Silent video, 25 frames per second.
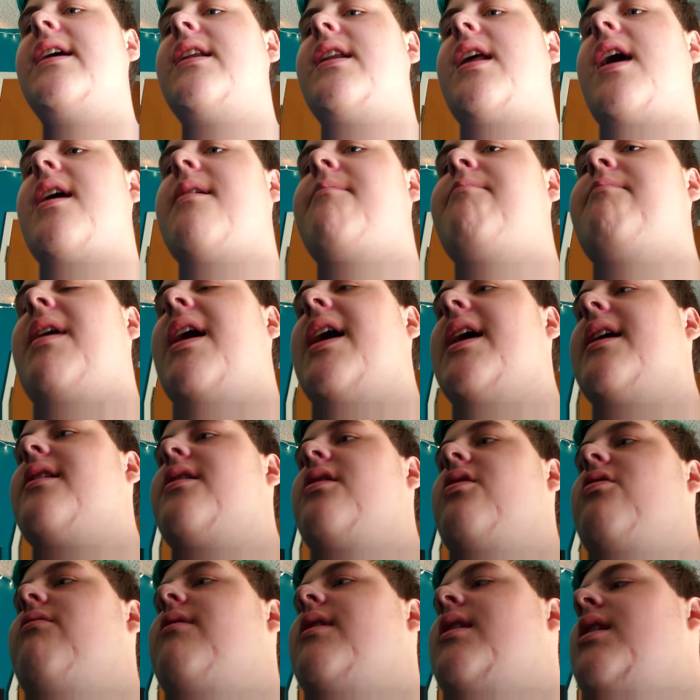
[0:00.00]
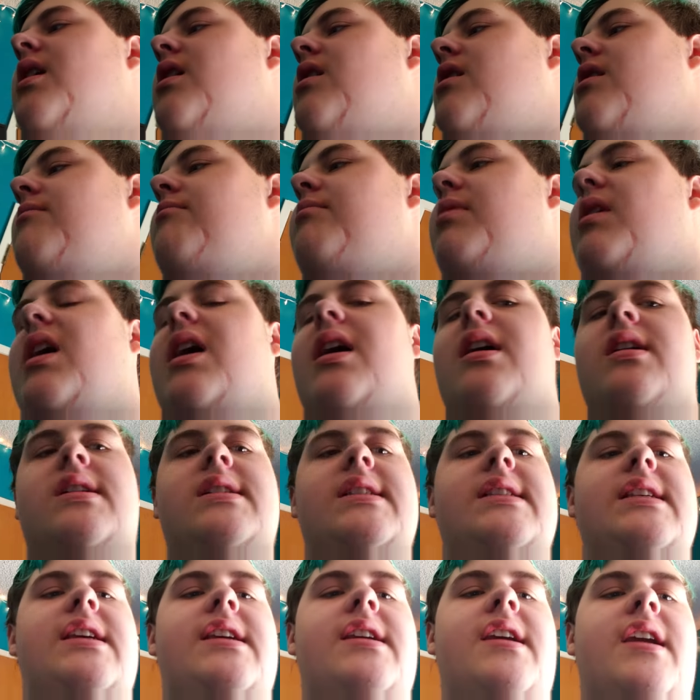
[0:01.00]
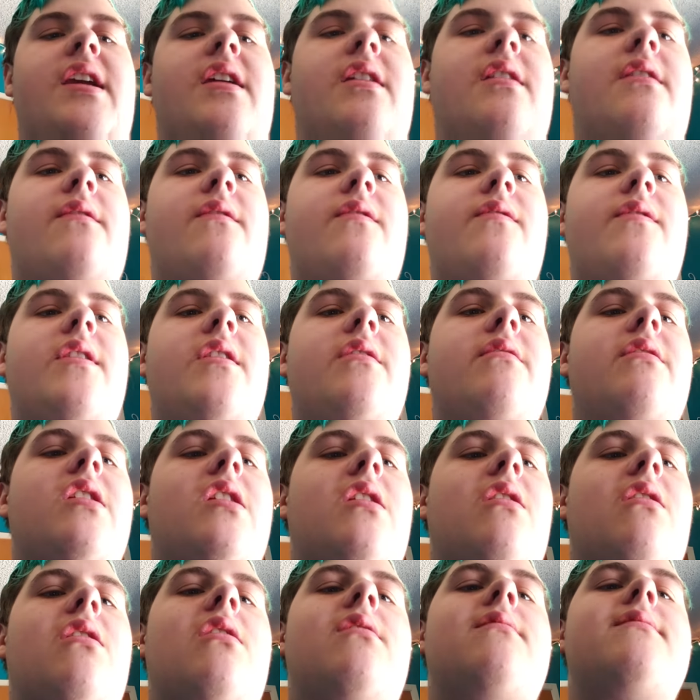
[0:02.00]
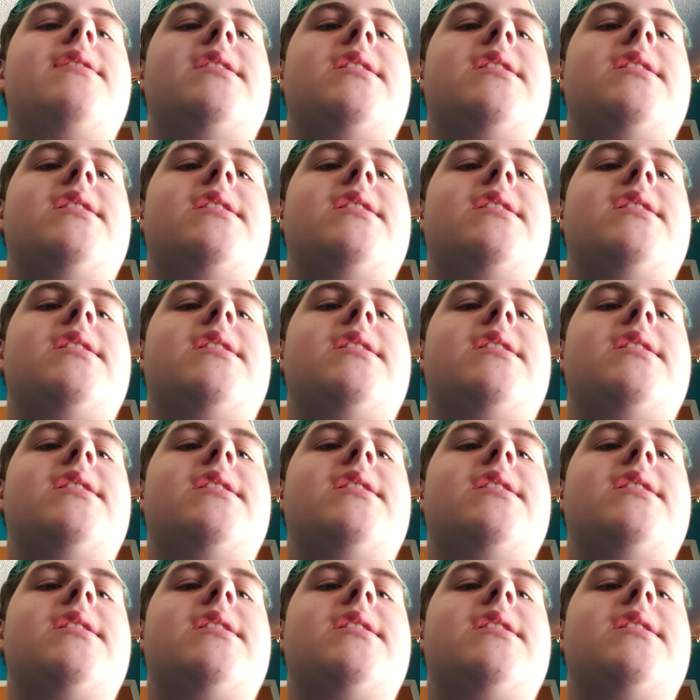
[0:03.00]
and I might do an unboxing in future of